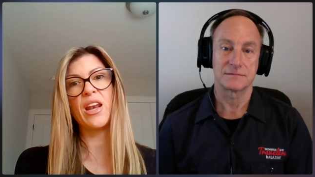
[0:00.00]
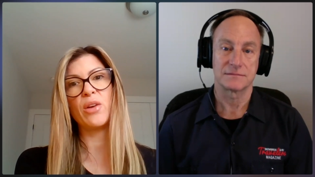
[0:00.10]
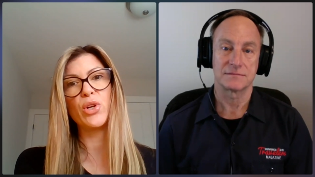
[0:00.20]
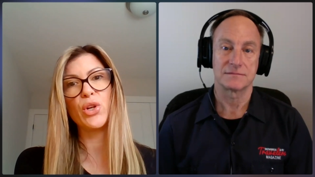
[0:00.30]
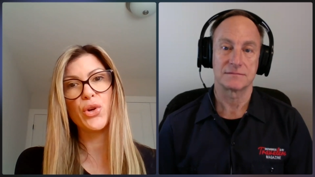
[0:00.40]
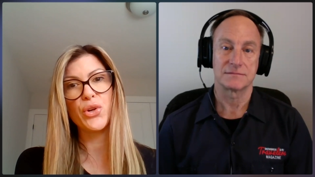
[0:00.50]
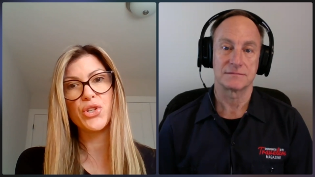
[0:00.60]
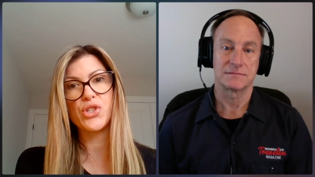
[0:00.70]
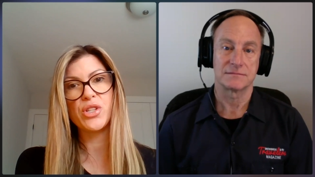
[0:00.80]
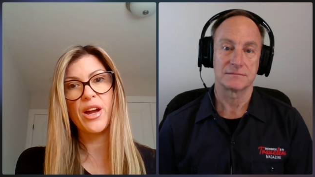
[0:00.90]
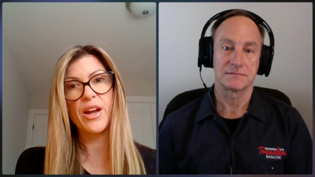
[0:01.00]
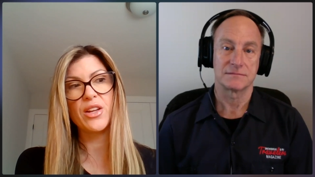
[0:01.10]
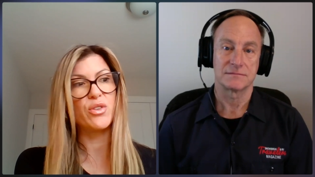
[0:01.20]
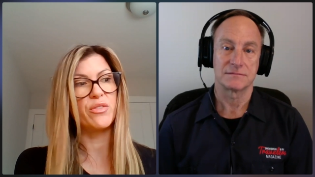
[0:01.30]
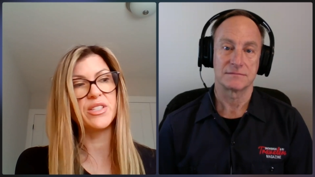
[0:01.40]
Speaker 1: again, I would encourage uh,
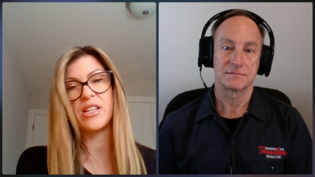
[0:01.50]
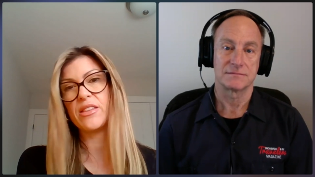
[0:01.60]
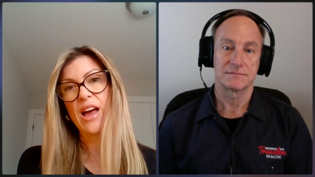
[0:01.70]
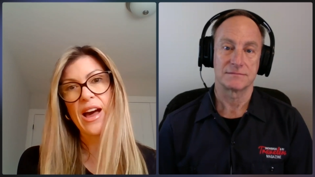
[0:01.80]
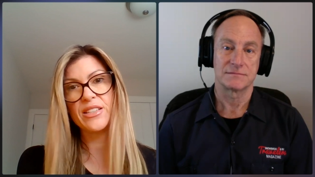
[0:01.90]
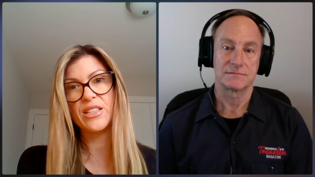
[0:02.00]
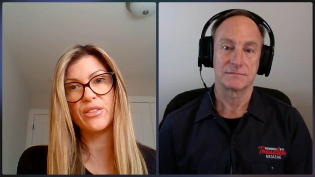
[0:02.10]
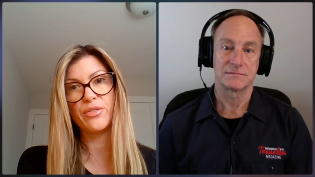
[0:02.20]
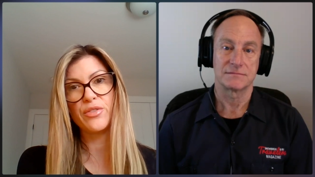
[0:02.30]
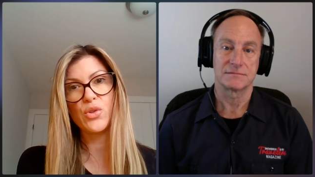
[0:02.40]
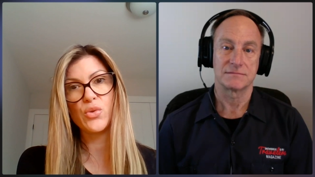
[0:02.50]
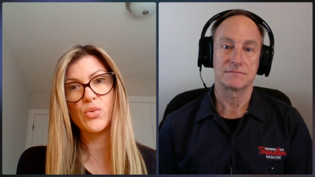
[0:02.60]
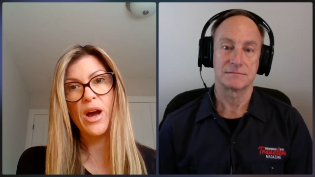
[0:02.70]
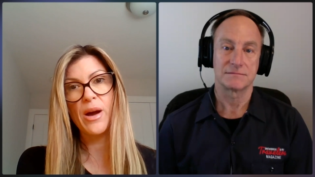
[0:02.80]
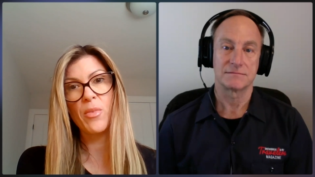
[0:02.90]
you to visit that if
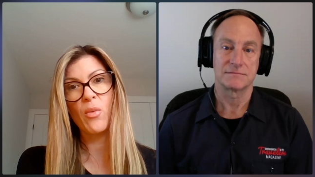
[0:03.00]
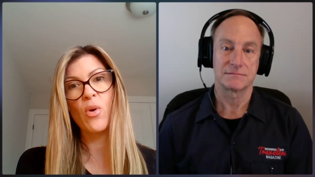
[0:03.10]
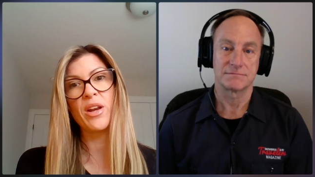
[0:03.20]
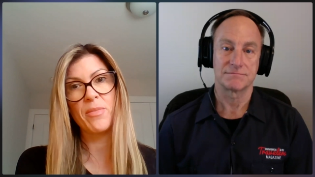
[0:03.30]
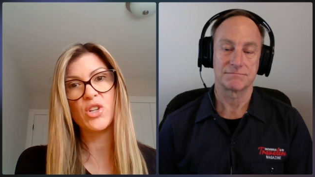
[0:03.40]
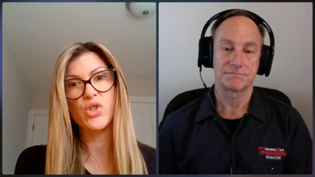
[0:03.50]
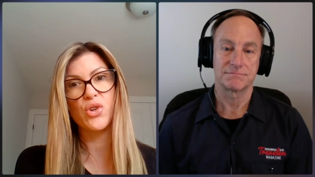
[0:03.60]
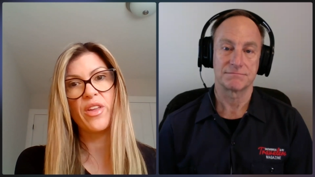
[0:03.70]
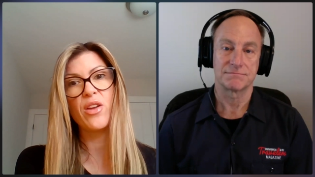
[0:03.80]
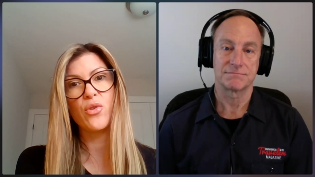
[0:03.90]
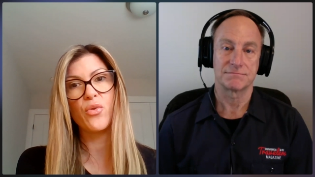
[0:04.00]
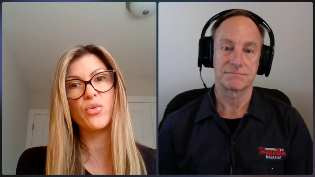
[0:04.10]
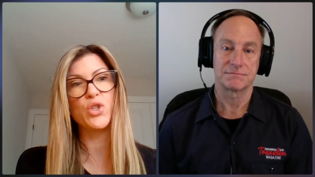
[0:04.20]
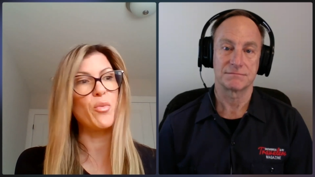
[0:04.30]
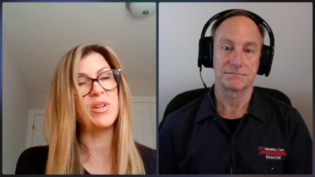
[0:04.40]
you um, want to make sure that
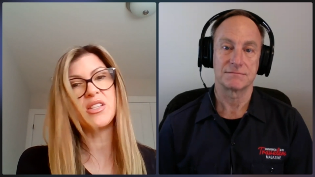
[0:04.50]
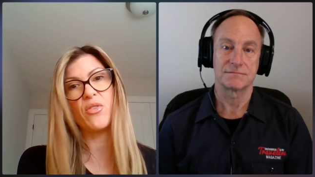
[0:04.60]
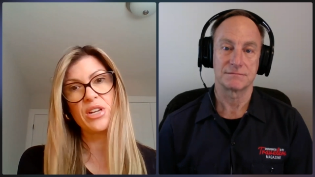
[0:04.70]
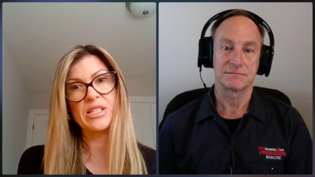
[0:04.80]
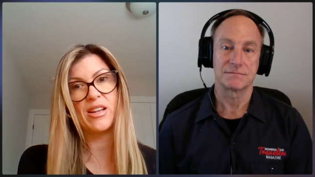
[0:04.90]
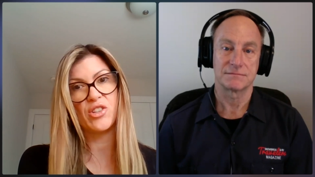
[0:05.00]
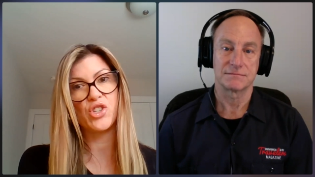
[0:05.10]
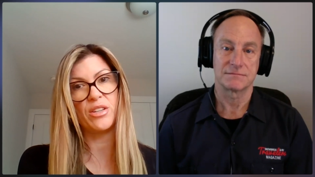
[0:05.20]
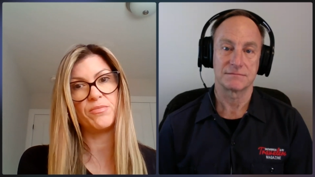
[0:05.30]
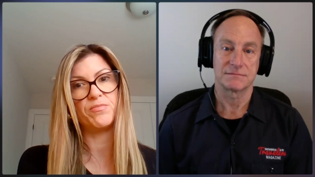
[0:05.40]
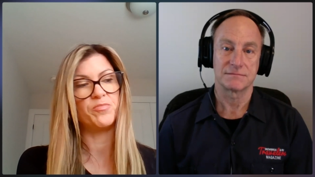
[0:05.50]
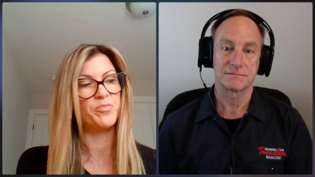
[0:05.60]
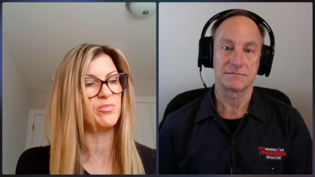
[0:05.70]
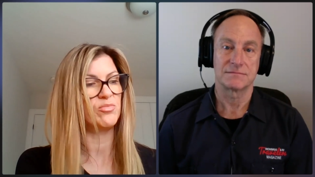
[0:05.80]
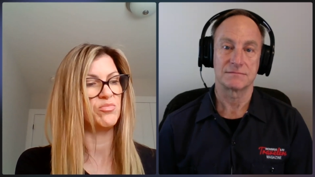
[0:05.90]
you don't miss out on a session.
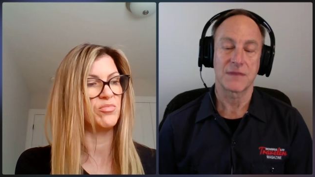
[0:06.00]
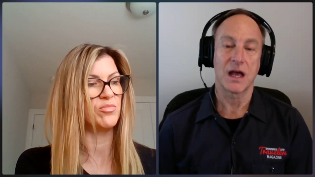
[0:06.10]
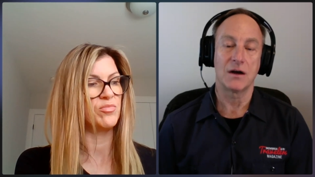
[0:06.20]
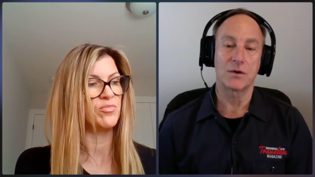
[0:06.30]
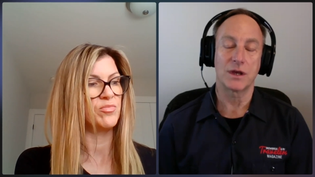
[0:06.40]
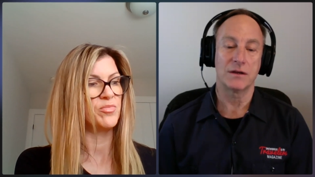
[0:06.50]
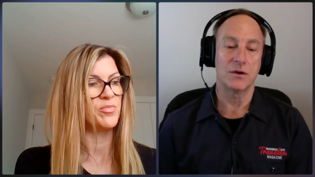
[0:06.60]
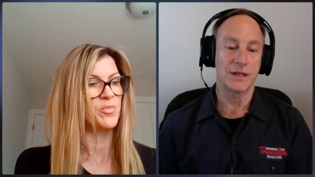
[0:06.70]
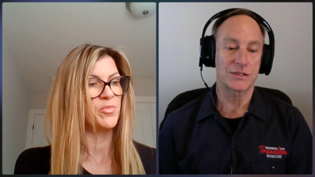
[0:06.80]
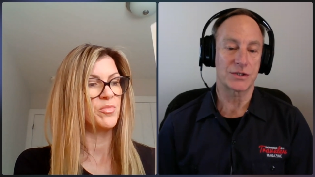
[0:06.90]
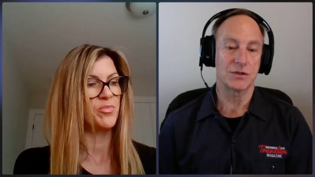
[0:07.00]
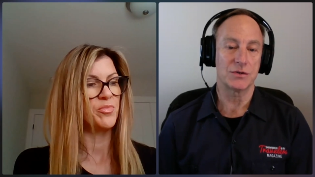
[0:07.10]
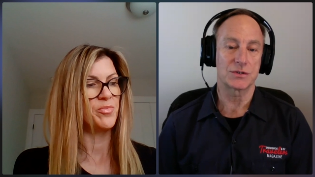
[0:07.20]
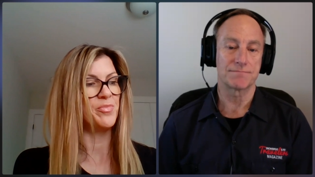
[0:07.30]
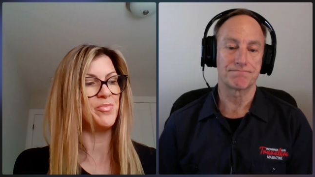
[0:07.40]
Speaker 2: Ah, okay. No, that's good news.
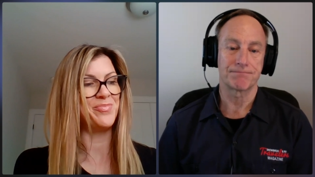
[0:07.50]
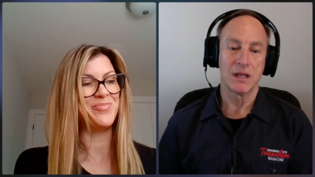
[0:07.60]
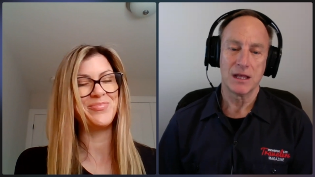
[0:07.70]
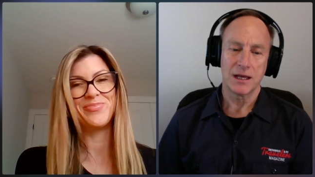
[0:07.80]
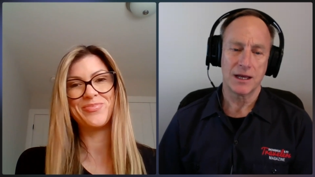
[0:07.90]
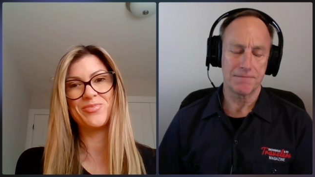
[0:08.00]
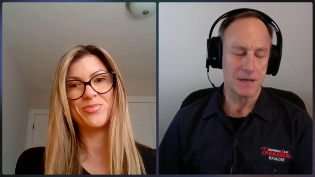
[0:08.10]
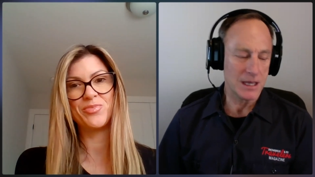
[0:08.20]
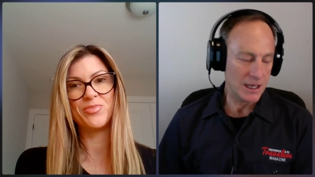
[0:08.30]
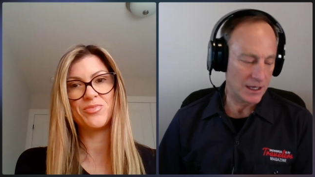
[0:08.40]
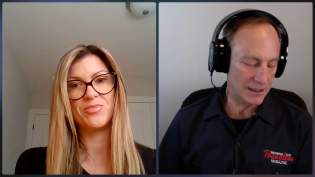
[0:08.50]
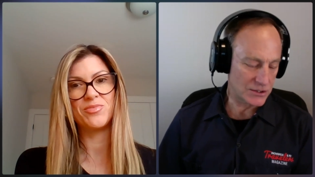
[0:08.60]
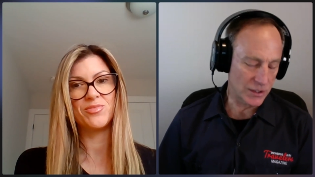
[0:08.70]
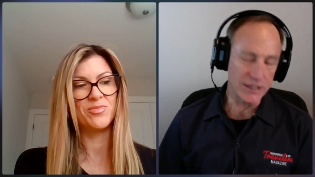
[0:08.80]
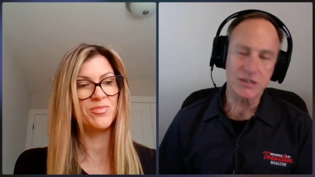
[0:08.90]
Mm-hmm. Uh, eh, so,
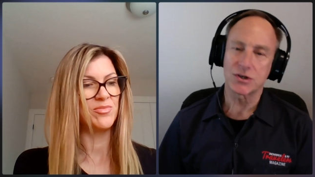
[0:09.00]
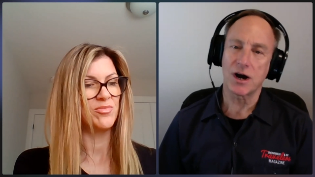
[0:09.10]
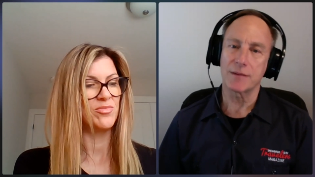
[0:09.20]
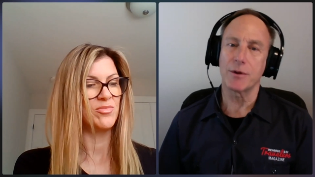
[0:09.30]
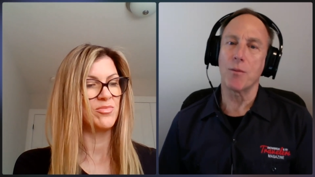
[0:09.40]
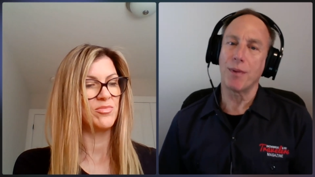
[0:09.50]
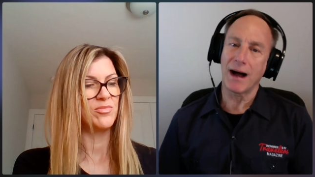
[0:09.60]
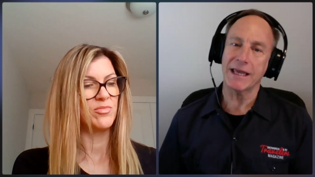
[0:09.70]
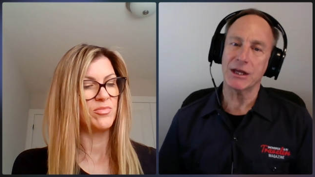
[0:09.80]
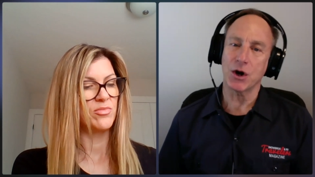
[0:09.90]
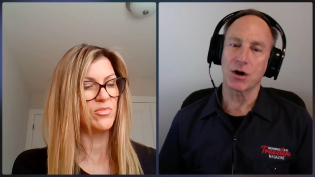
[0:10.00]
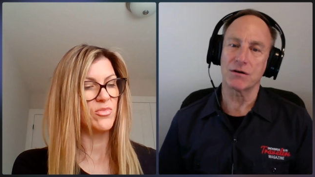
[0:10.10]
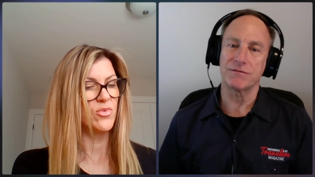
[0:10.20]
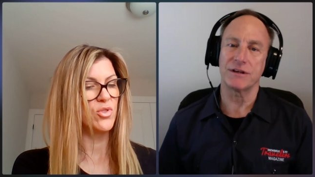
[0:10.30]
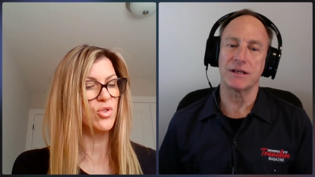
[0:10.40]
let's talk about buying an
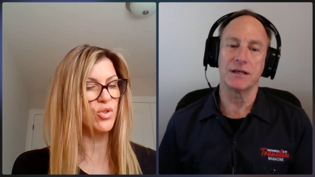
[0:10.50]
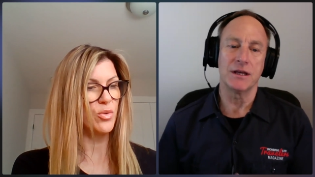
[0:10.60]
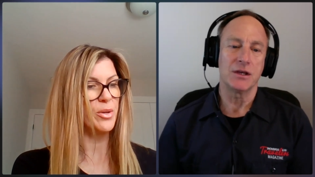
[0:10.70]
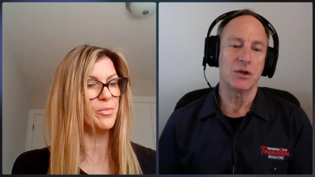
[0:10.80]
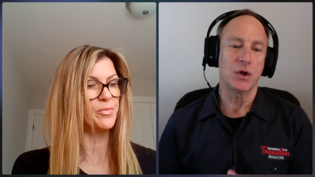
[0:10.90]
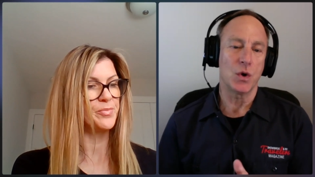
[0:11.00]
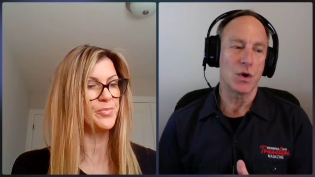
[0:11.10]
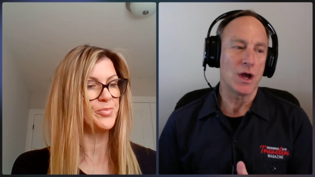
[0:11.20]
RV. You know,